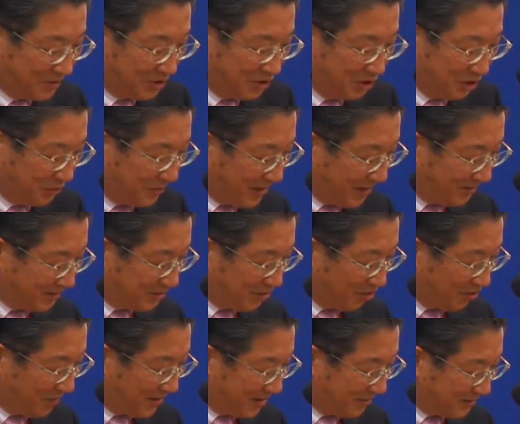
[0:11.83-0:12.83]
G1
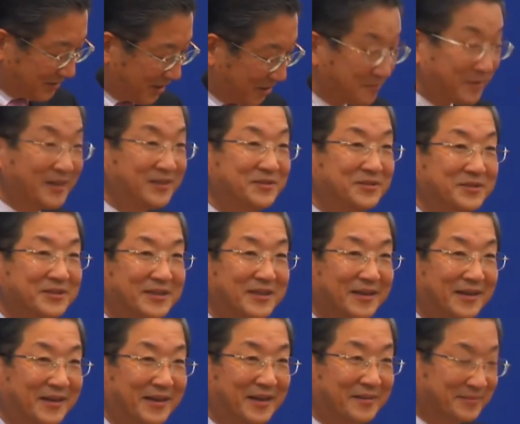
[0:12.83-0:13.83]
Global Conference
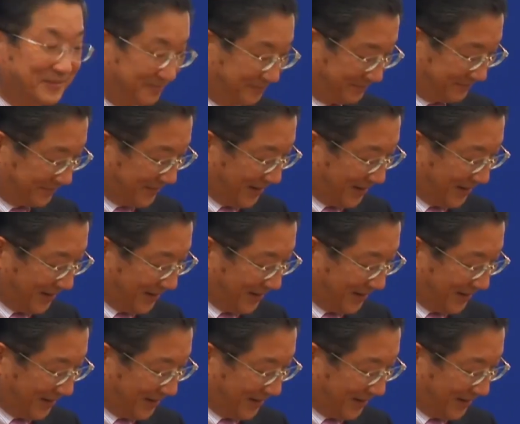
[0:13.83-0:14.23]
2011.